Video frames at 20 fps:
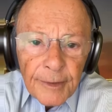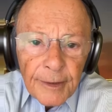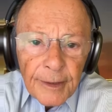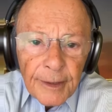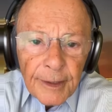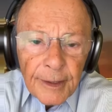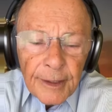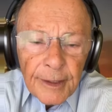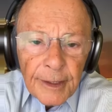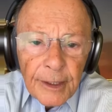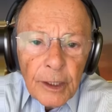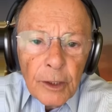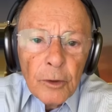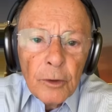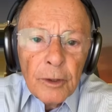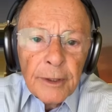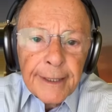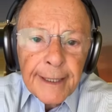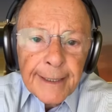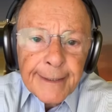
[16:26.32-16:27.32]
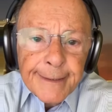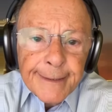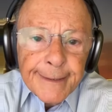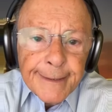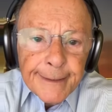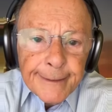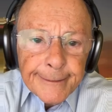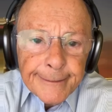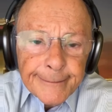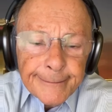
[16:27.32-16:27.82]
able to
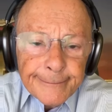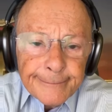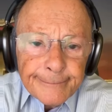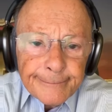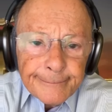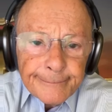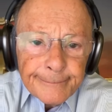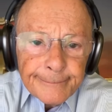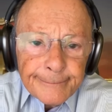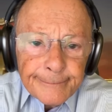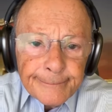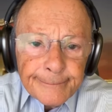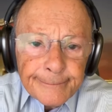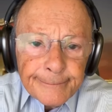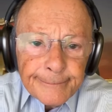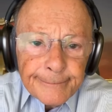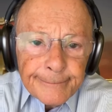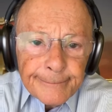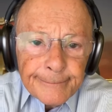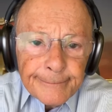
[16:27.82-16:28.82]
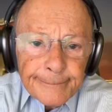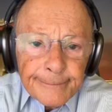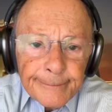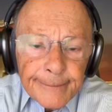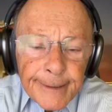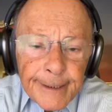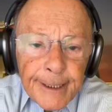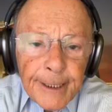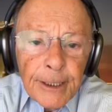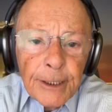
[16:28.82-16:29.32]
honor the Lord.
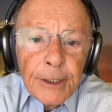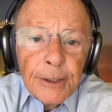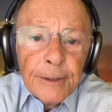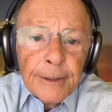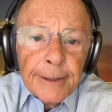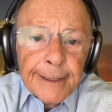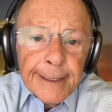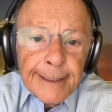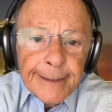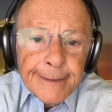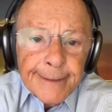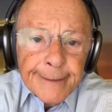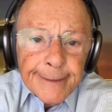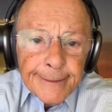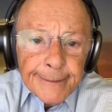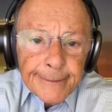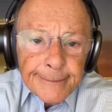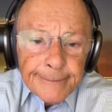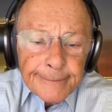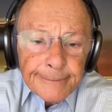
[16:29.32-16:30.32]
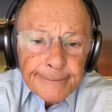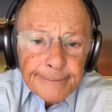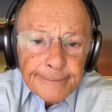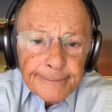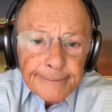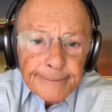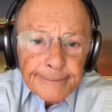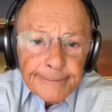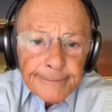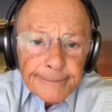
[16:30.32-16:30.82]
So look at this
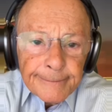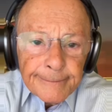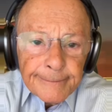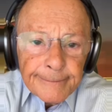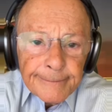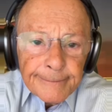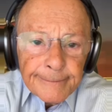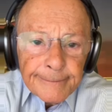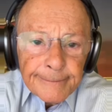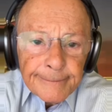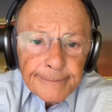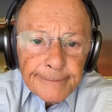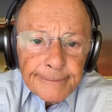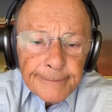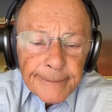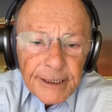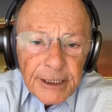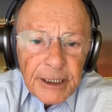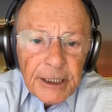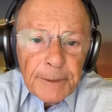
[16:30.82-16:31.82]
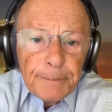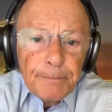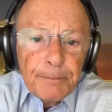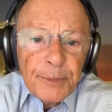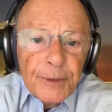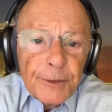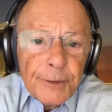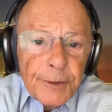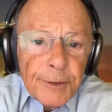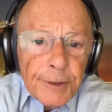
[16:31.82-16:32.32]
prayer. Pay attention
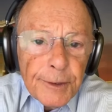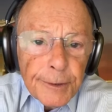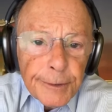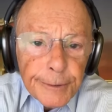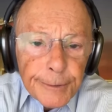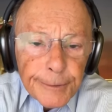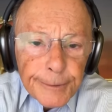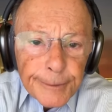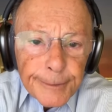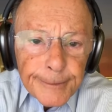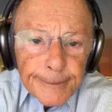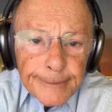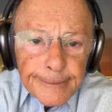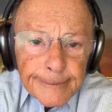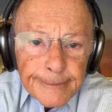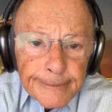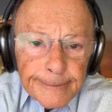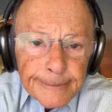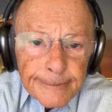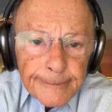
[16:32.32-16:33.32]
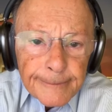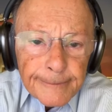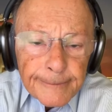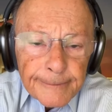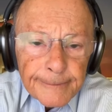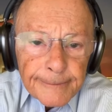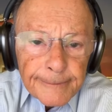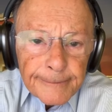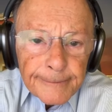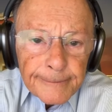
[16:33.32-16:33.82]
at this prayer.
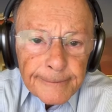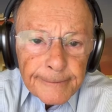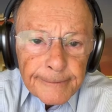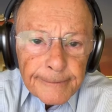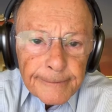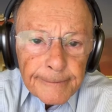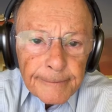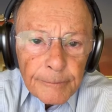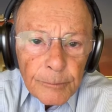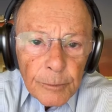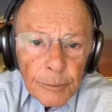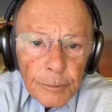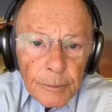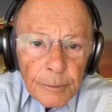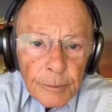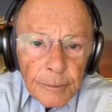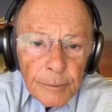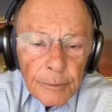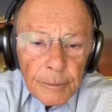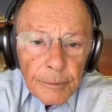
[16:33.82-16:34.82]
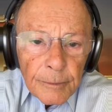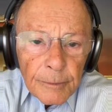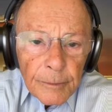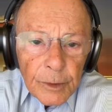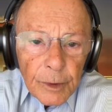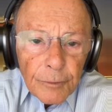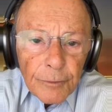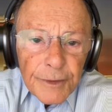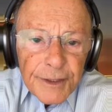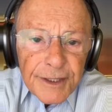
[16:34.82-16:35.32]
What a prayer,
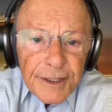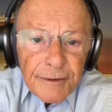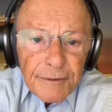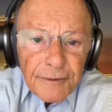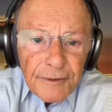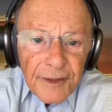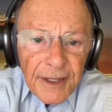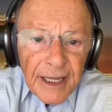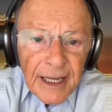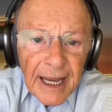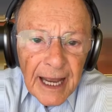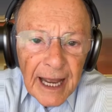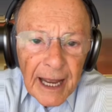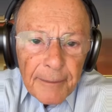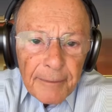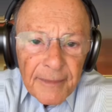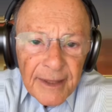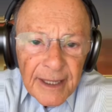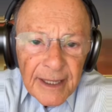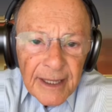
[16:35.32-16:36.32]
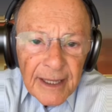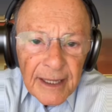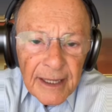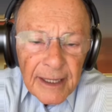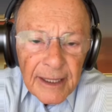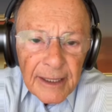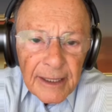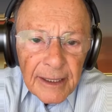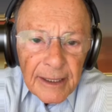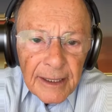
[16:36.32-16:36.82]
what a request.
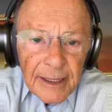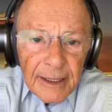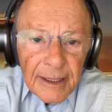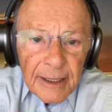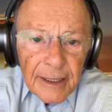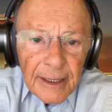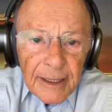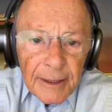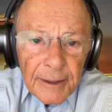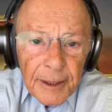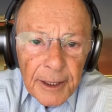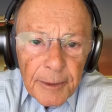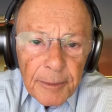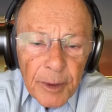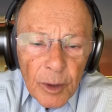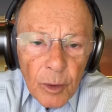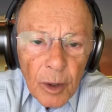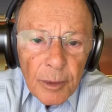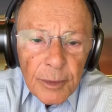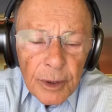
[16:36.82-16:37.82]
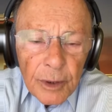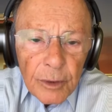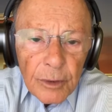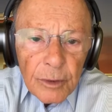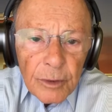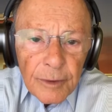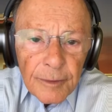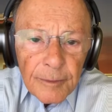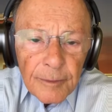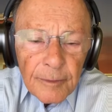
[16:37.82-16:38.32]
So
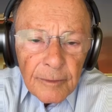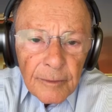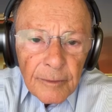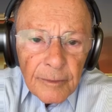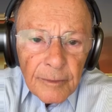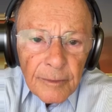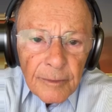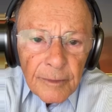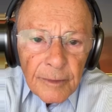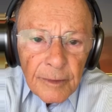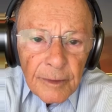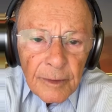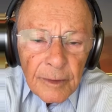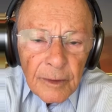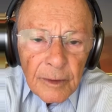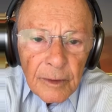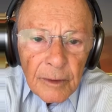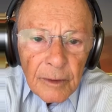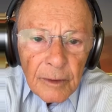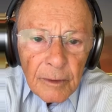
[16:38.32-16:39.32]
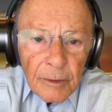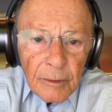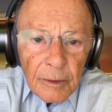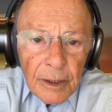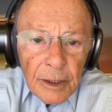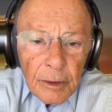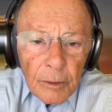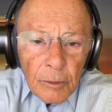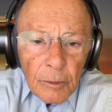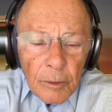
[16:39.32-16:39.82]
you can see here,
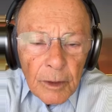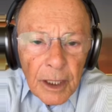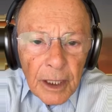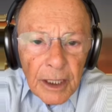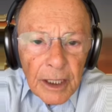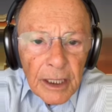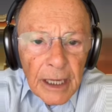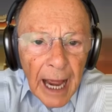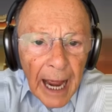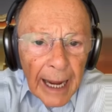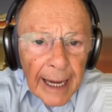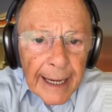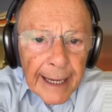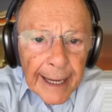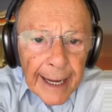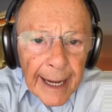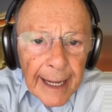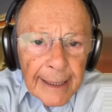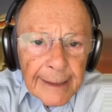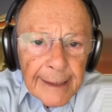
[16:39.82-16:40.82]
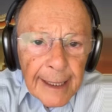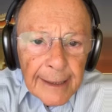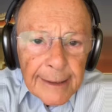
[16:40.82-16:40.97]
my dear friend,